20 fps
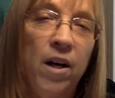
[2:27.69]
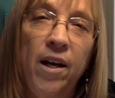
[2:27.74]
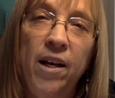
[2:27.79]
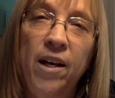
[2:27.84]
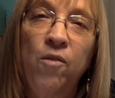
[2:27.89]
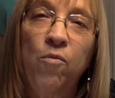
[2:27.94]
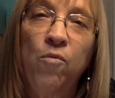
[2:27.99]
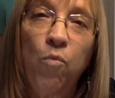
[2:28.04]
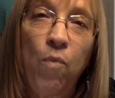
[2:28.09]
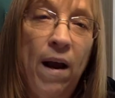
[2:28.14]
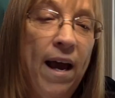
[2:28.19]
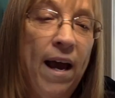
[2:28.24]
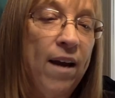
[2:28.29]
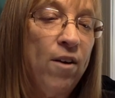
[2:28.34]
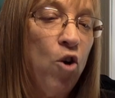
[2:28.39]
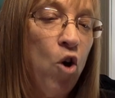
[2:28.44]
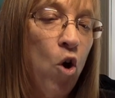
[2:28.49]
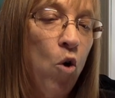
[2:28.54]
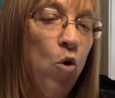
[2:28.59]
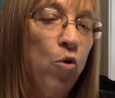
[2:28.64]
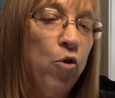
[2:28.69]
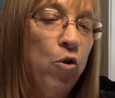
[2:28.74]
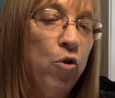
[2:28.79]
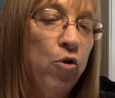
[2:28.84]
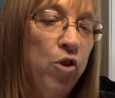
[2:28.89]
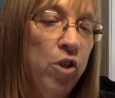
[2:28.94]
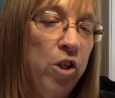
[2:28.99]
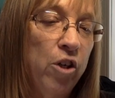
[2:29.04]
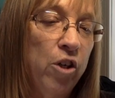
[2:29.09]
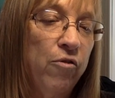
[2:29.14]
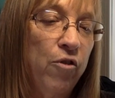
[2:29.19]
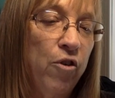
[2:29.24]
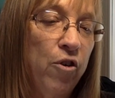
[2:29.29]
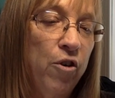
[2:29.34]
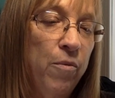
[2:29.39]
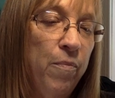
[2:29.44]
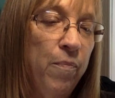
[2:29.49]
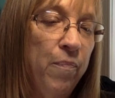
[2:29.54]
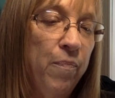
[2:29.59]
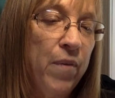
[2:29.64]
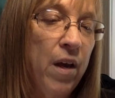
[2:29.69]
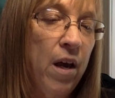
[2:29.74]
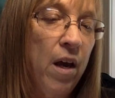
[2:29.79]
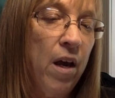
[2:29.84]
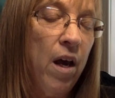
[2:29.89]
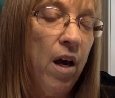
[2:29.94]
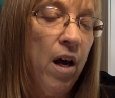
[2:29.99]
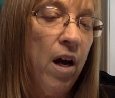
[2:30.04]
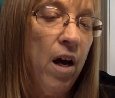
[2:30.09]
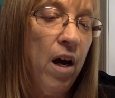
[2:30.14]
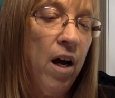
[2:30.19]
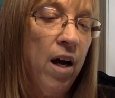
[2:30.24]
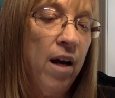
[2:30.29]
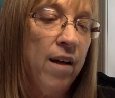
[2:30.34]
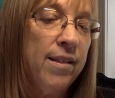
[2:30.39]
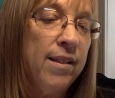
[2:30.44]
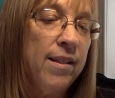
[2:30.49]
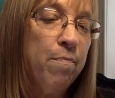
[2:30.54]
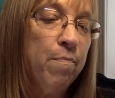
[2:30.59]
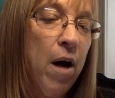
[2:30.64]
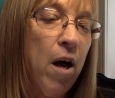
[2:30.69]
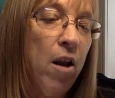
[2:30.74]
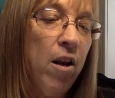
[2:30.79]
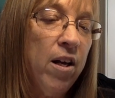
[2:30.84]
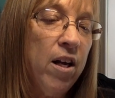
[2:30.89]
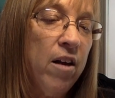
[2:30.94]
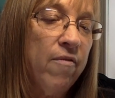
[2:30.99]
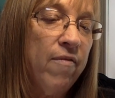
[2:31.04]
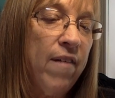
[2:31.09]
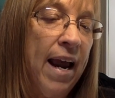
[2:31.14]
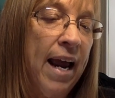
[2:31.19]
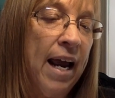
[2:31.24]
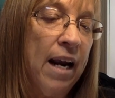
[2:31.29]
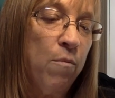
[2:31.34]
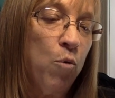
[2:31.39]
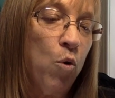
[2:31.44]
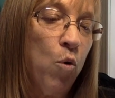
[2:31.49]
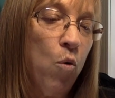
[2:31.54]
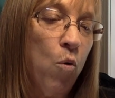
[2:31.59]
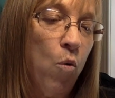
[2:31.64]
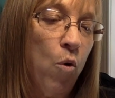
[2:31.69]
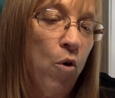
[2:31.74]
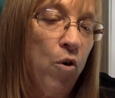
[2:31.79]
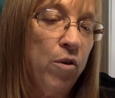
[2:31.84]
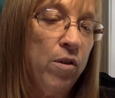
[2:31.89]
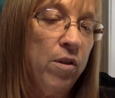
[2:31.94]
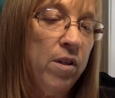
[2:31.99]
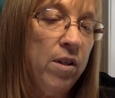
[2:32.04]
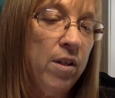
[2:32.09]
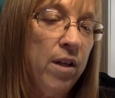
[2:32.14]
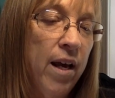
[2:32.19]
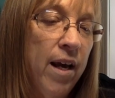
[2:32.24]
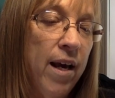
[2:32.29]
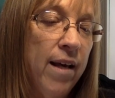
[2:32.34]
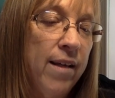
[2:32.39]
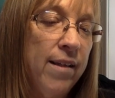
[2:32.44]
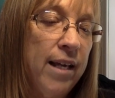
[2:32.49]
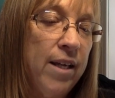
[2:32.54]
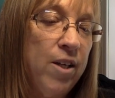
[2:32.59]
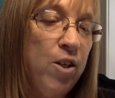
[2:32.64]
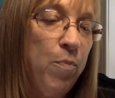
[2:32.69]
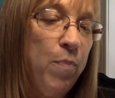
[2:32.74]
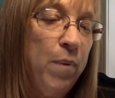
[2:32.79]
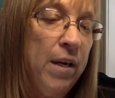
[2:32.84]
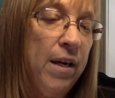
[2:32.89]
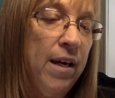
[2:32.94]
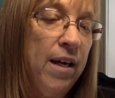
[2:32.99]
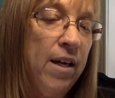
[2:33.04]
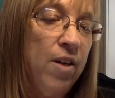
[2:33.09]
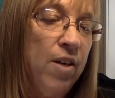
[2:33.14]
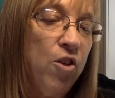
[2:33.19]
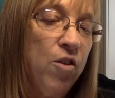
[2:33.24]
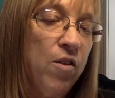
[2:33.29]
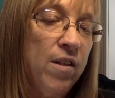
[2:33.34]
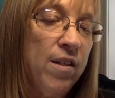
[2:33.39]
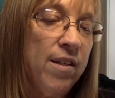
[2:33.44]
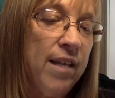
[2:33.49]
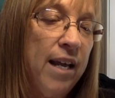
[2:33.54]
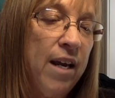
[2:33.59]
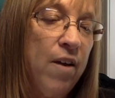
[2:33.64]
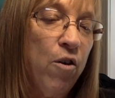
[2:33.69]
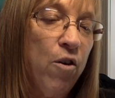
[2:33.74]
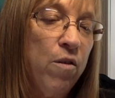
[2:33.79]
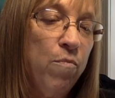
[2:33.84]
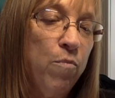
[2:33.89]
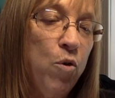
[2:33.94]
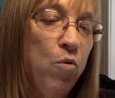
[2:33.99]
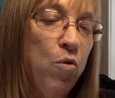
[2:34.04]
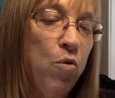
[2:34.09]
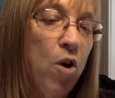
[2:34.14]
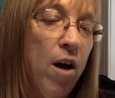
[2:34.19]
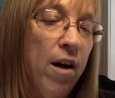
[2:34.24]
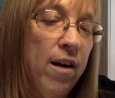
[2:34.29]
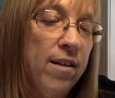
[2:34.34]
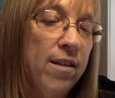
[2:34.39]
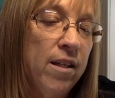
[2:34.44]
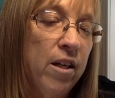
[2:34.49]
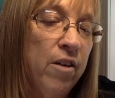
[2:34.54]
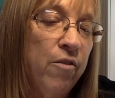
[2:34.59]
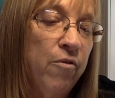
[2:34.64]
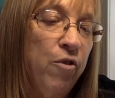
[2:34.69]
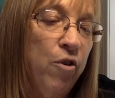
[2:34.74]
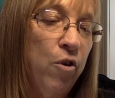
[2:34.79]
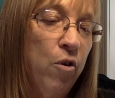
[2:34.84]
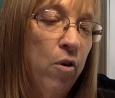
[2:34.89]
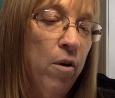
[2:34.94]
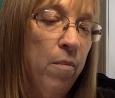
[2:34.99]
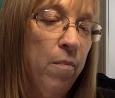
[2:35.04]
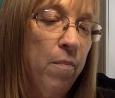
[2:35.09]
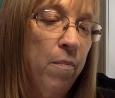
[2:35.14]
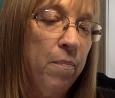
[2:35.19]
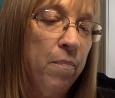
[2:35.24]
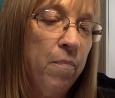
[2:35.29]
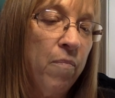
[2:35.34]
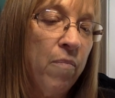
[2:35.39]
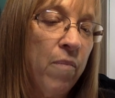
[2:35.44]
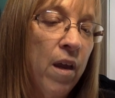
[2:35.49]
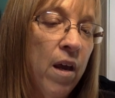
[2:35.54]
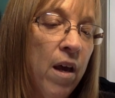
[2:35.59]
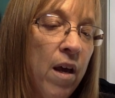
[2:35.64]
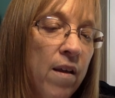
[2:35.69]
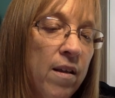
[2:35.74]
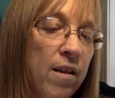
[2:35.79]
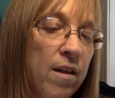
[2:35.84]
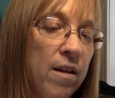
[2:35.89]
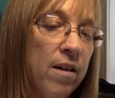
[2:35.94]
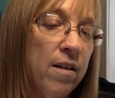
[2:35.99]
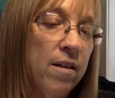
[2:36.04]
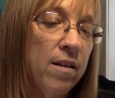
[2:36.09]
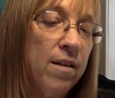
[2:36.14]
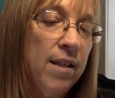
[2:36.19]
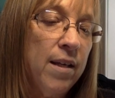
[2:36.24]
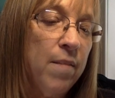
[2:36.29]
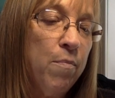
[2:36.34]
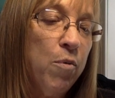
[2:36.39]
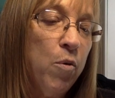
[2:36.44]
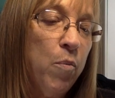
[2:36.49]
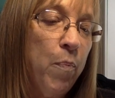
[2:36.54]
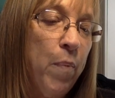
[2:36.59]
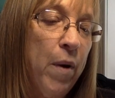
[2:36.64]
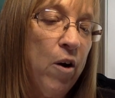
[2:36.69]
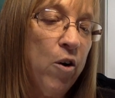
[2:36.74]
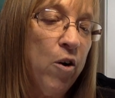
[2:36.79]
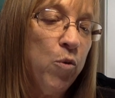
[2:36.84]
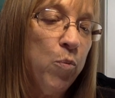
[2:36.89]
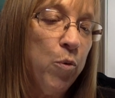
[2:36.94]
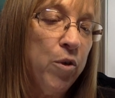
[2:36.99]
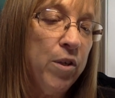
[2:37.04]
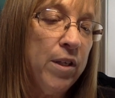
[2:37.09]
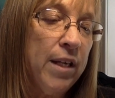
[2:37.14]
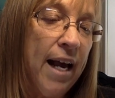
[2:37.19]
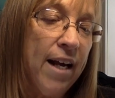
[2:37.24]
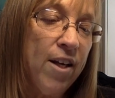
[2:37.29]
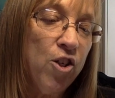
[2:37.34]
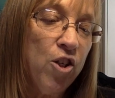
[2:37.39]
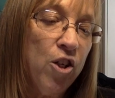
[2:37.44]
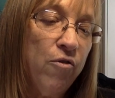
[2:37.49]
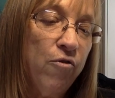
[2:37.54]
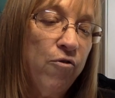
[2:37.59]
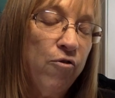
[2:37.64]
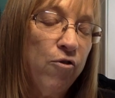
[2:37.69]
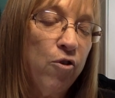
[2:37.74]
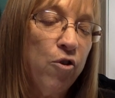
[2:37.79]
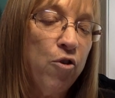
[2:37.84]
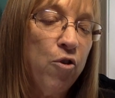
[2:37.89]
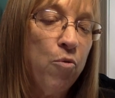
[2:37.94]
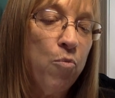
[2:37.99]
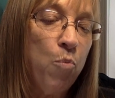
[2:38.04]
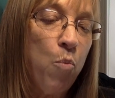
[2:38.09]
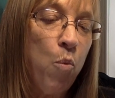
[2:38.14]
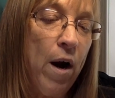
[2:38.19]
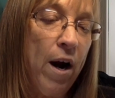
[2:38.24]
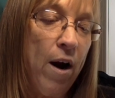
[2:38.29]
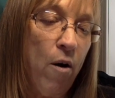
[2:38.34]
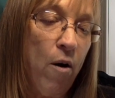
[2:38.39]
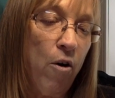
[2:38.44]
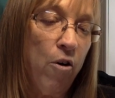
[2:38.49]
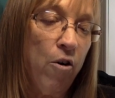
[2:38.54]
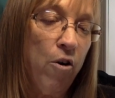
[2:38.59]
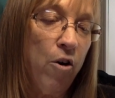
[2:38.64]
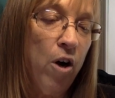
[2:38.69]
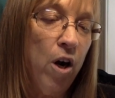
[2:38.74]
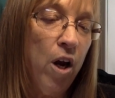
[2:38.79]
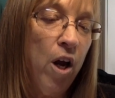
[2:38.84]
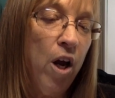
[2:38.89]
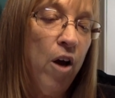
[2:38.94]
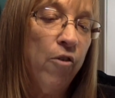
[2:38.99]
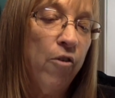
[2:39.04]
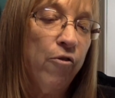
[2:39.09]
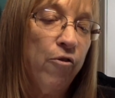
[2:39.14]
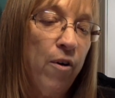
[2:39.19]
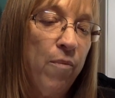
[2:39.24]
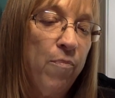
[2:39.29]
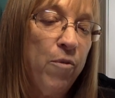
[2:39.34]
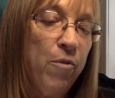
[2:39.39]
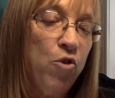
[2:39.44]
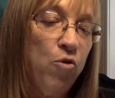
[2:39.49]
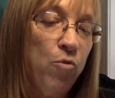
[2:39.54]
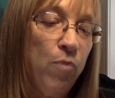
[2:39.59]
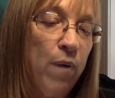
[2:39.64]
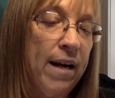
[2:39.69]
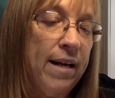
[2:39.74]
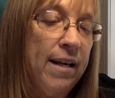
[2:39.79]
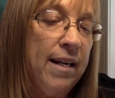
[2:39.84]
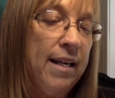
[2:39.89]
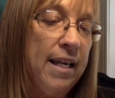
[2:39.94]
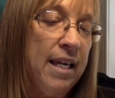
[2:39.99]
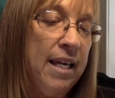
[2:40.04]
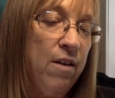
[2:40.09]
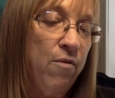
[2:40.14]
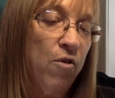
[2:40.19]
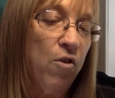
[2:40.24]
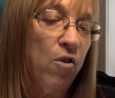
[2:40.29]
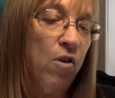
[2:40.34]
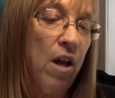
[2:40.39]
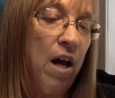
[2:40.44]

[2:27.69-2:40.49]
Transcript: in red, gold, or silver, symbolic of animal horns, said to belong to the sacred moon goddess of Europe. The symbol bears protection for the wearer from the dreaded evil